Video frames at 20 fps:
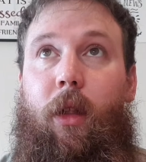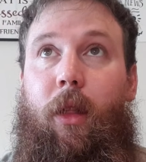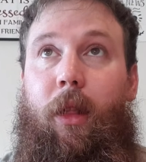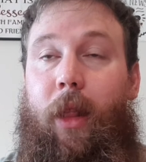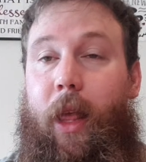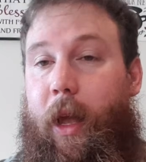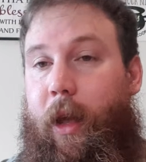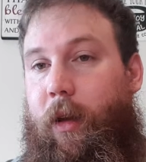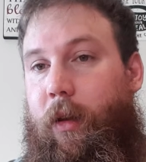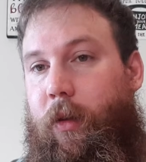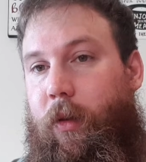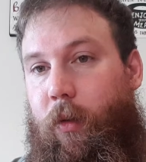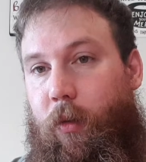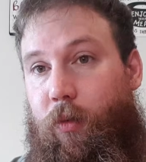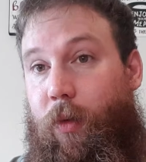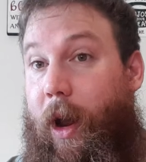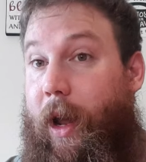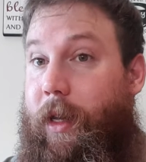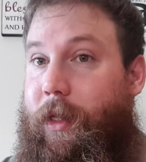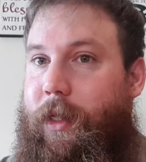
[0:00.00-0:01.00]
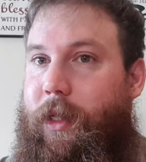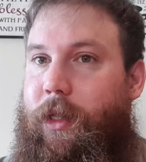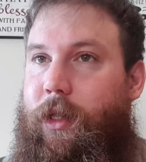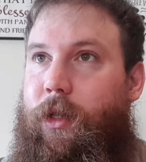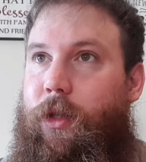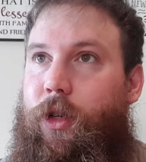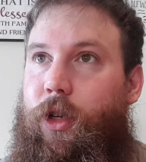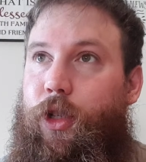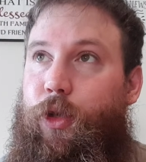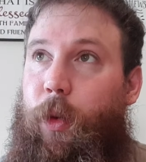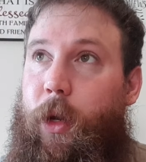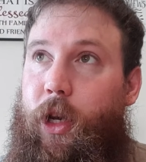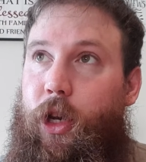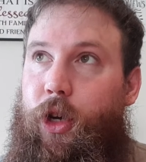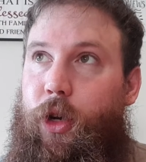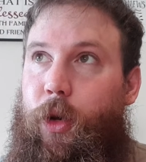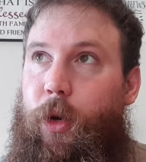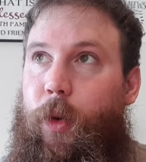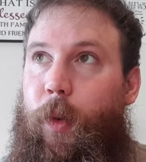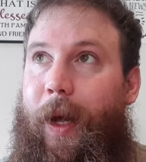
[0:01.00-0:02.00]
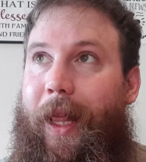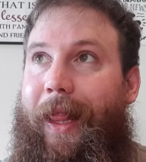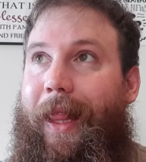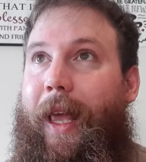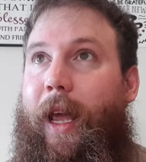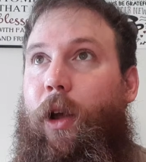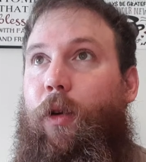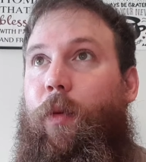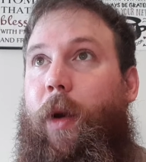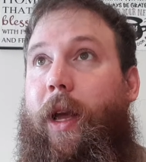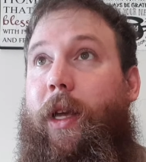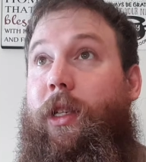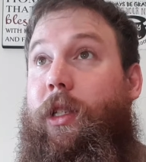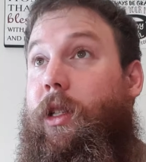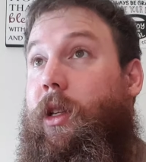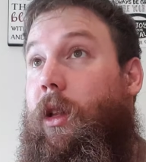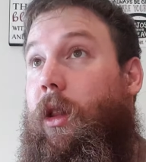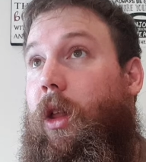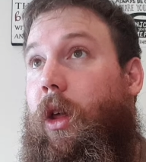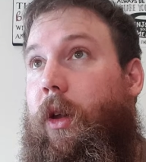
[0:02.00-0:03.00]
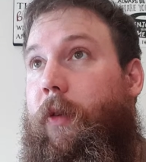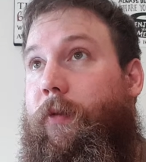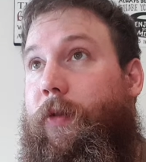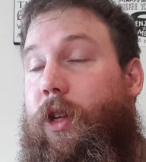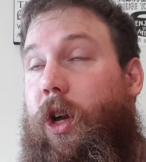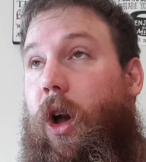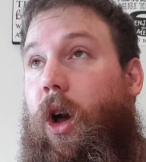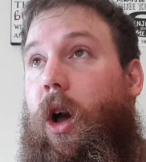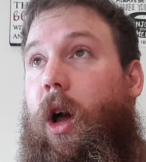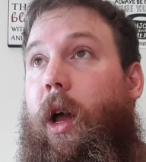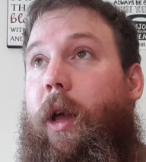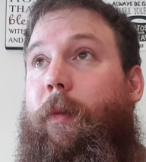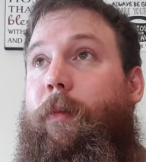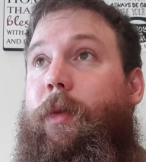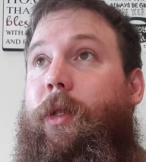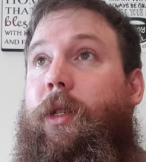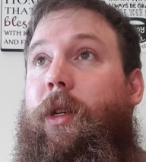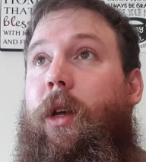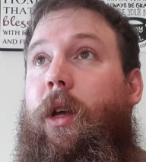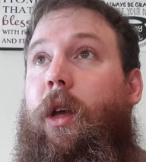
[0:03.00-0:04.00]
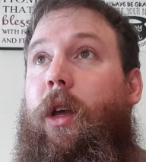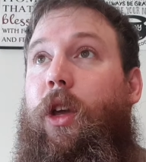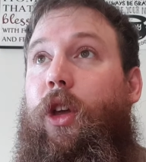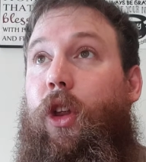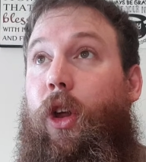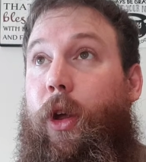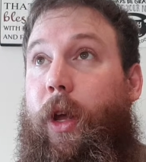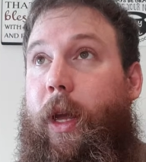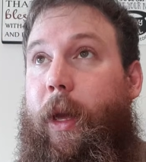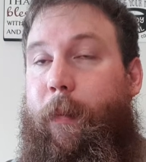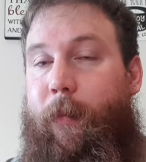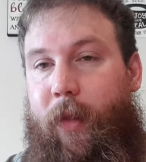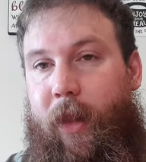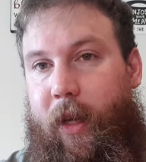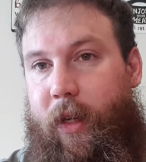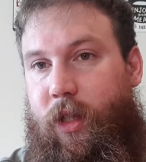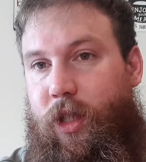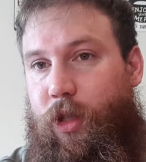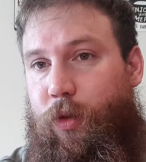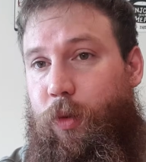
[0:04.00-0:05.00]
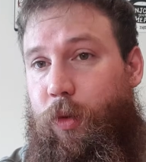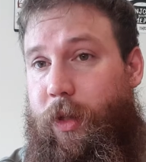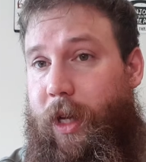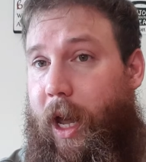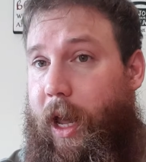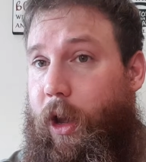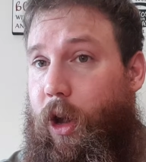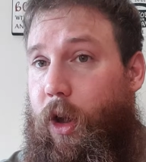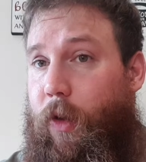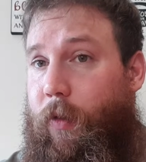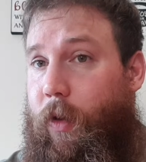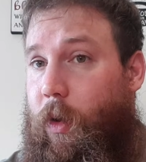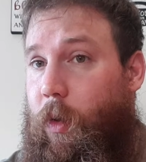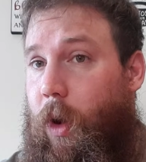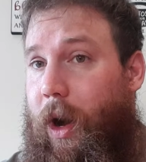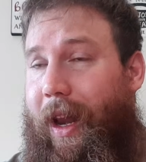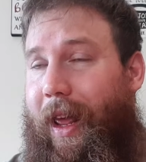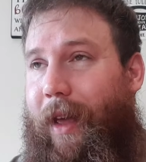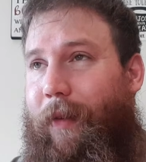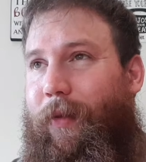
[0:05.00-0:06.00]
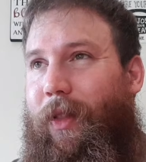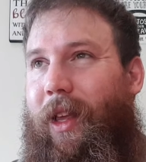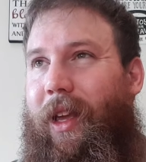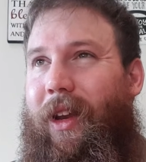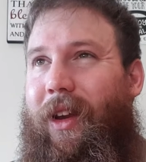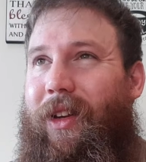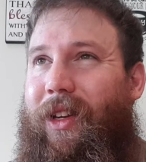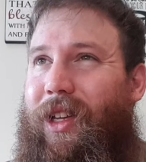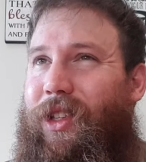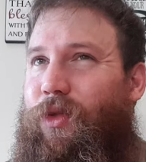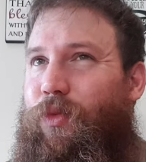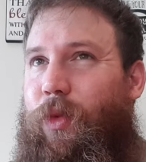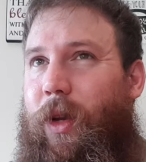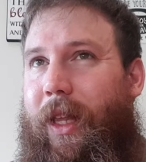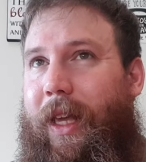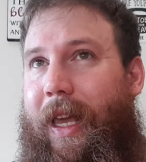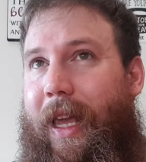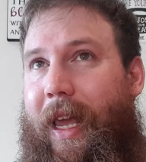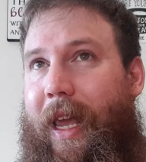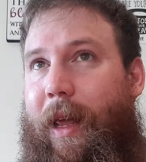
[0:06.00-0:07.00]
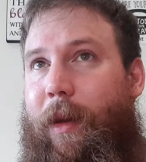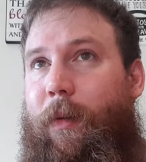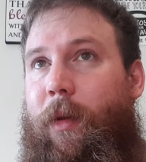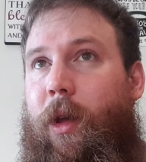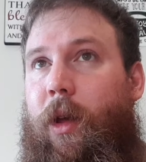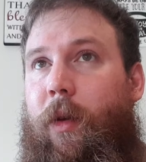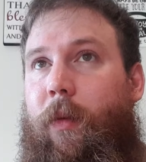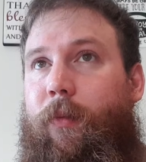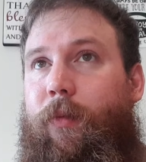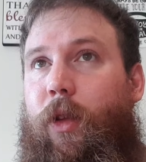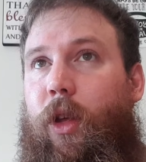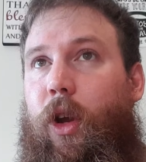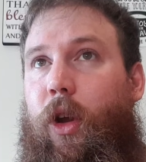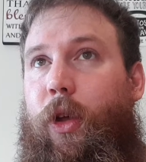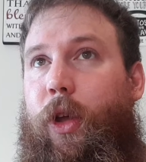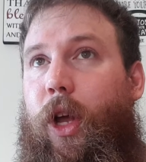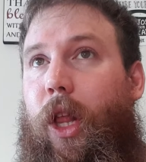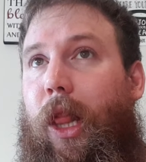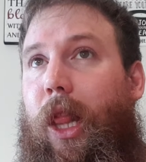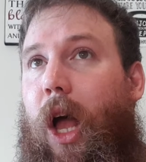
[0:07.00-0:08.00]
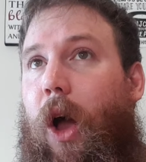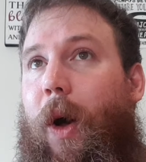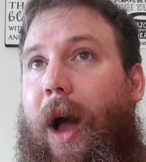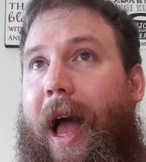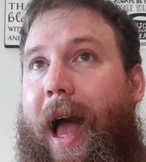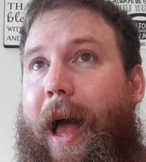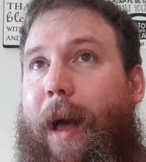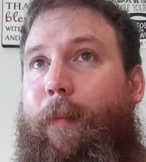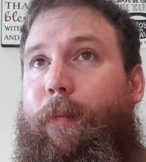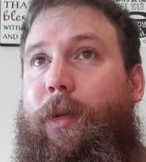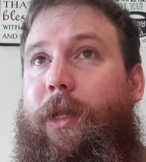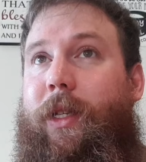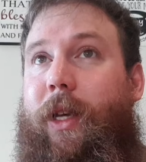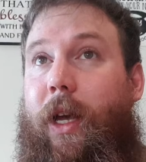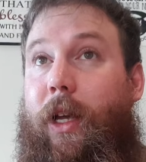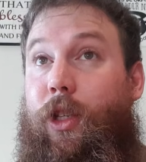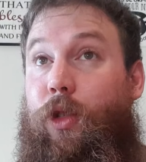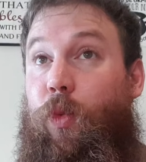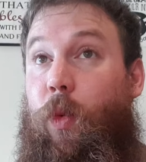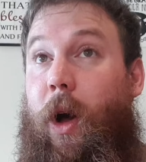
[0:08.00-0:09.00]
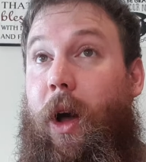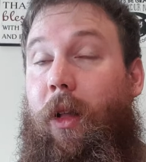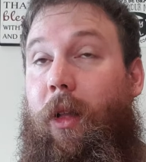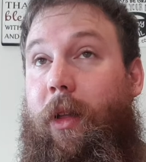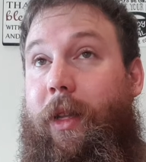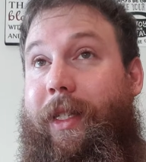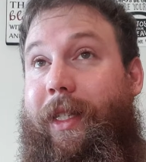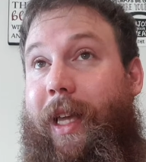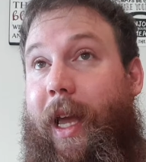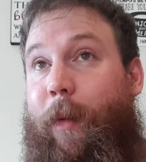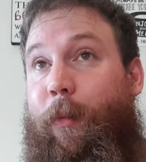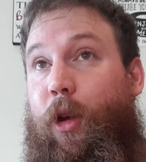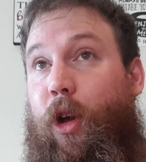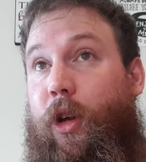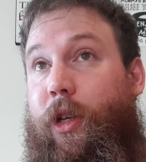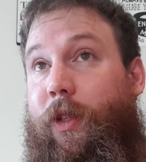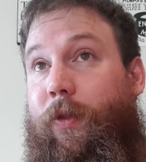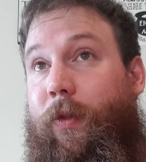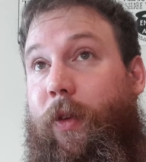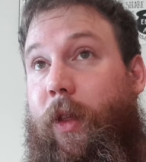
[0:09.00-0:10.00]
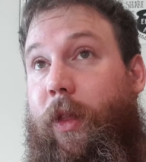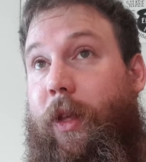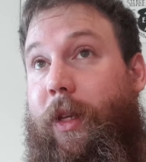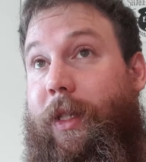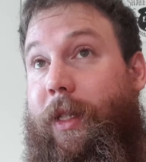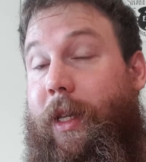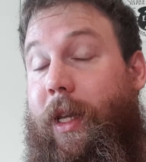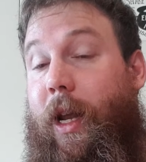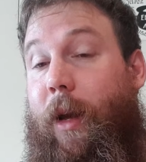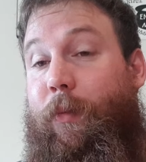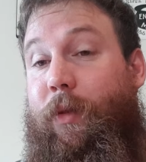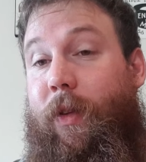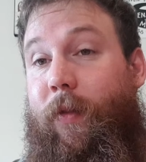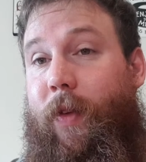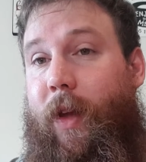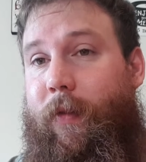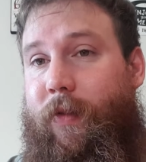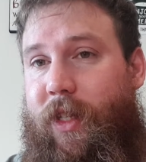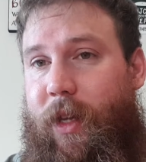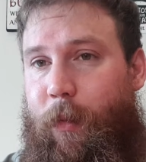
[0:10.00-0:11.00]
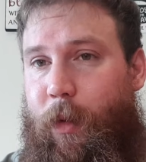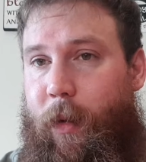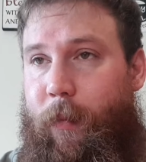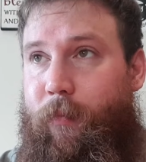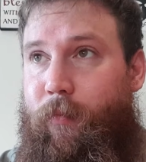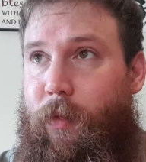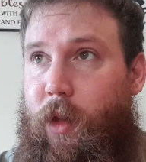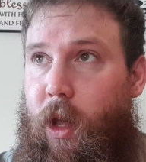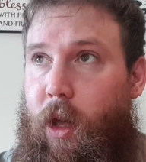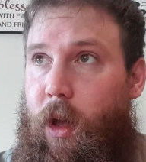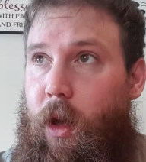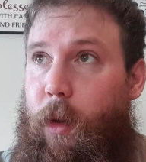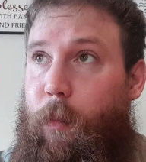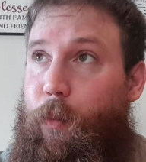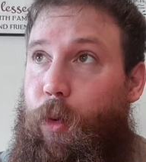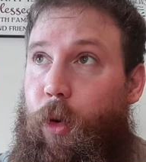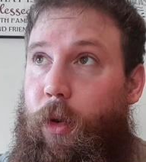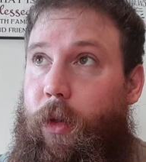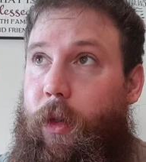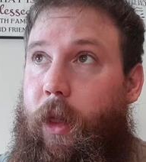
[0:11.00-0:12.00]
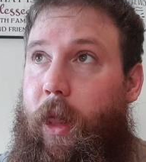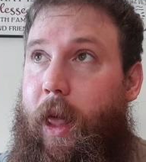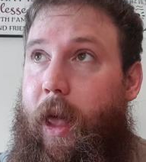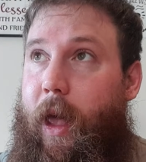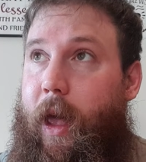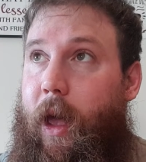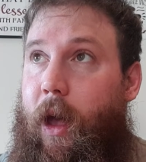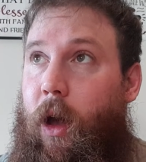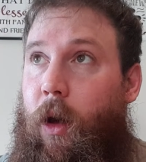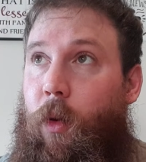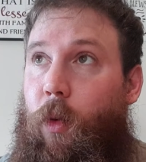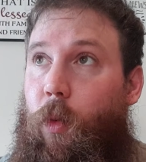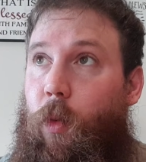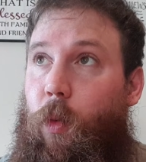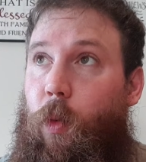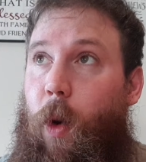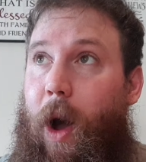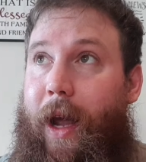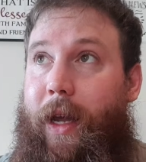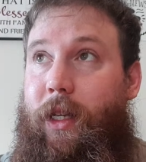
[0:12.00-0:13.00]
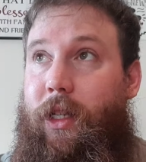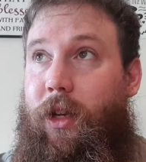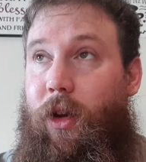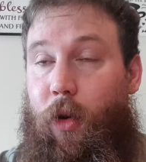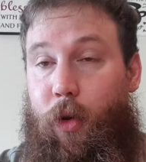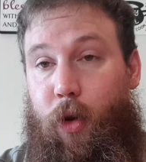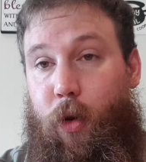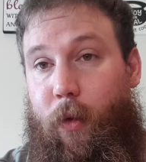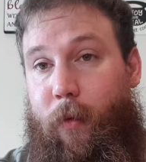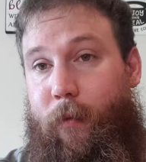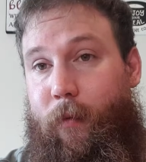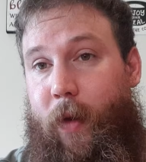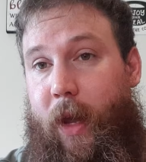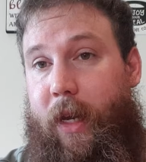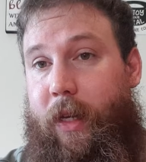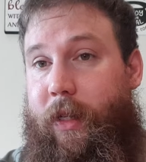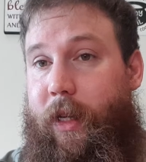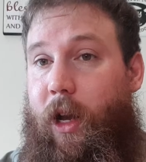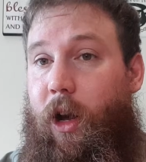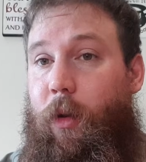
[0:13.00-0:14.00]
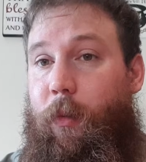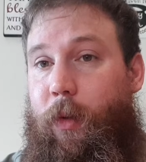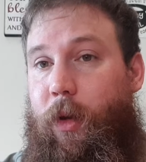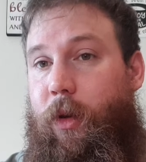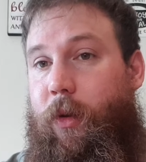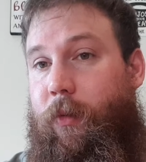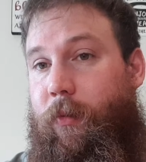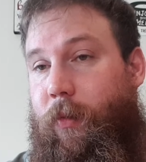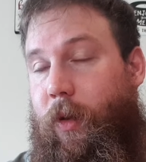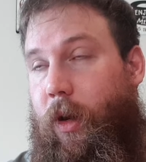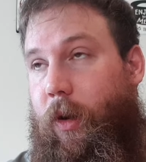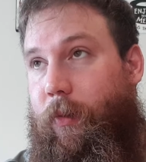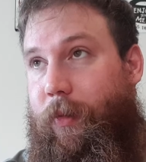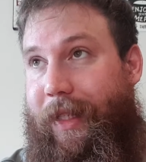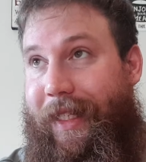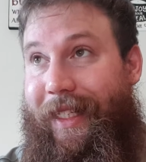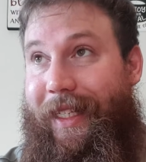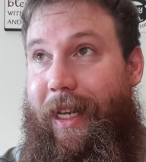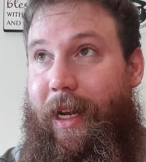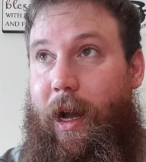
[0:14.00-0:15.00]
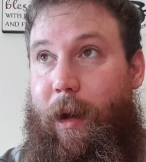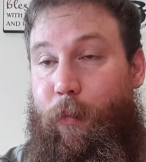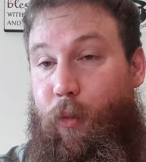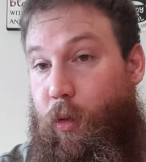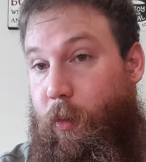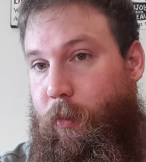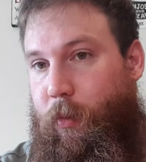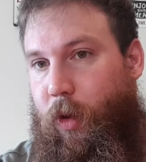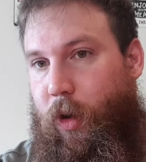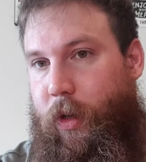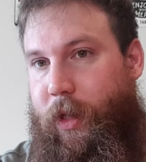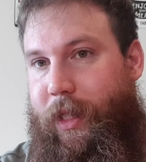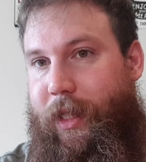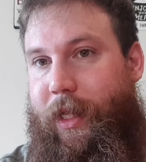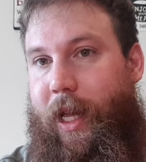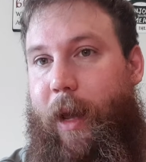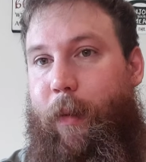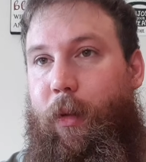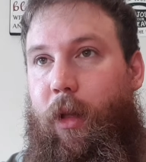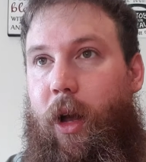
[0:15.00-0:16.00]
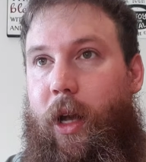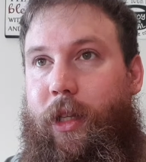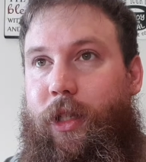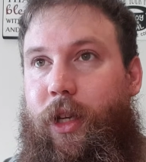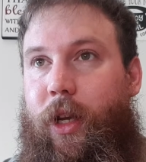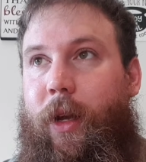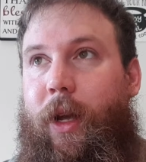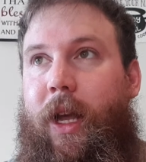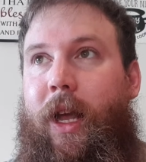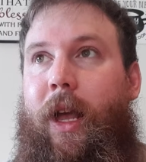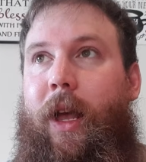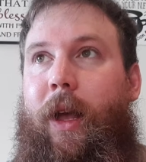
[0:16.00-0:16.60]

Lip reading: leg raises, because when you do leg raises, a lot of times your hip flexors will take over quite heavily, and it doesn't really hit your lower abs as well. And same goes for the sit-ups. If you have someone putting their weight on your feet to help you sit up or stabilize you,